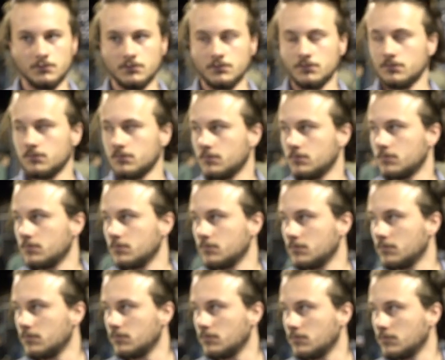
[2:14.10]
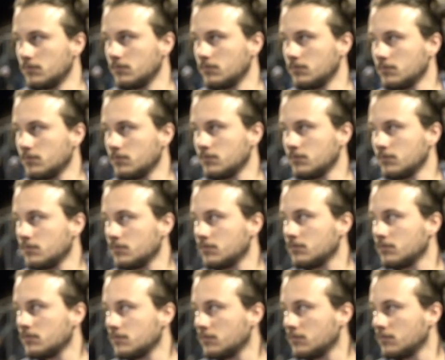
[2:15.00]

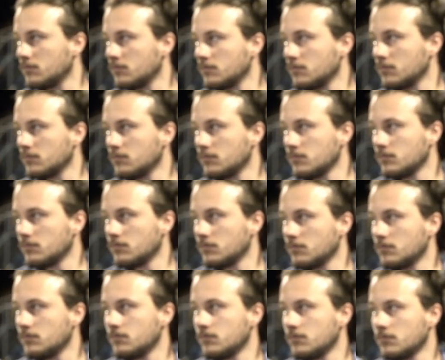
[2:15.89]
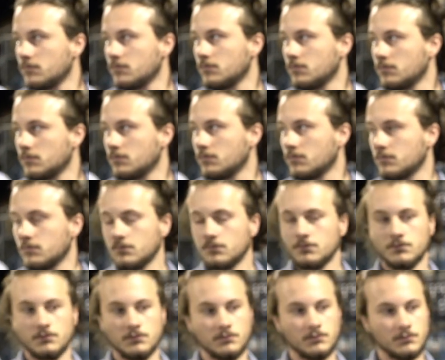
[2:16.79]

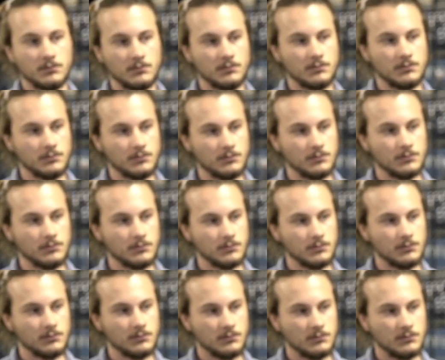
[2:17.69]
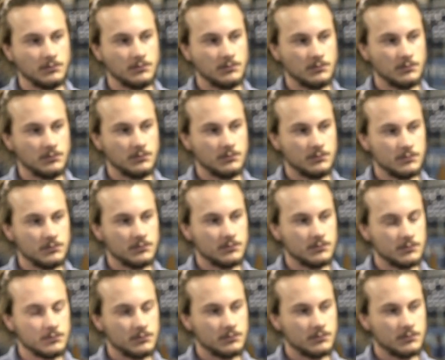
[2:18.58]

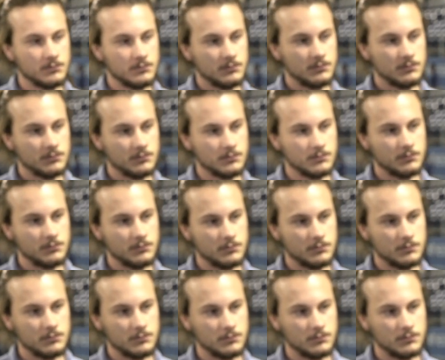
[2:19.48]
(silent)